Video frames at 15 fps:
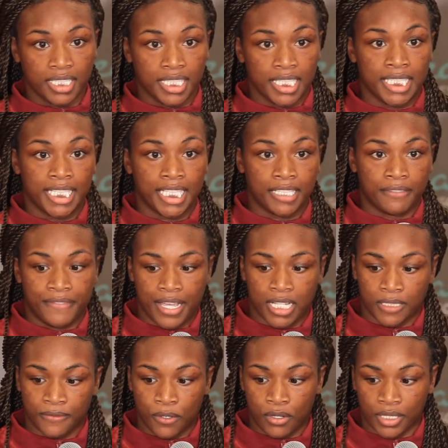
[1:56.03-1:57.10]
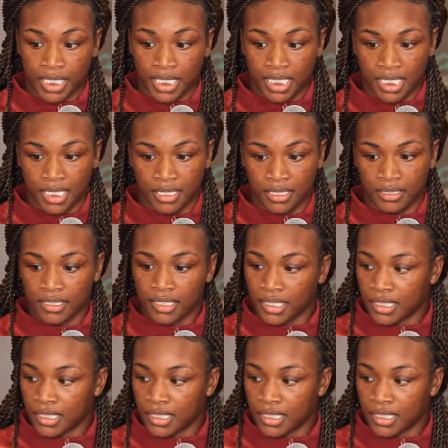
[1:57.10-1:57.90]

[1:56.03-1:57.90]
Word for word: And then fast forward into